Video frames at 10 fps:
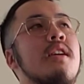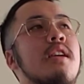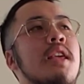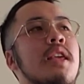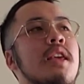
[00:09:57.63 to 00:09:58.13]

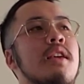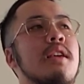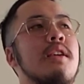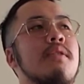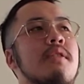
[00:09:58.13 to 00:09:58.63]
He
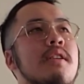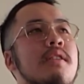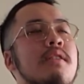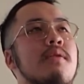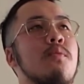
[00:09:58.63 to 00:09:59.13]

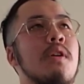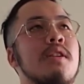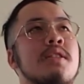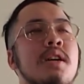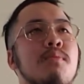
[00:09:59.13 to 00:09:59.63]
won a
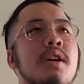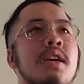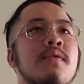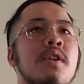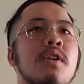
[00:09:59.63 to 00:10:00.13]
Subway
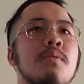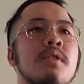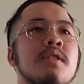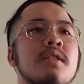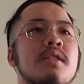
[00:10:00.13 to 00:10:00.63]
gift card
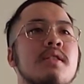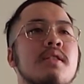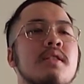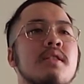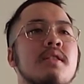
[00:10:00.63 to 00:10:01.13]
once,
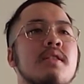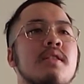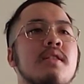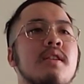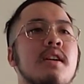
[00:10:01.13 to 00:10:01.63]

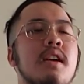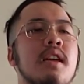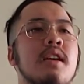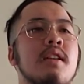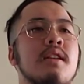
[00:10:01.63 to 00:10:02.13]

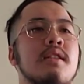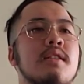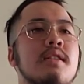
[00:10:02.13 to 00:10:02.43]
and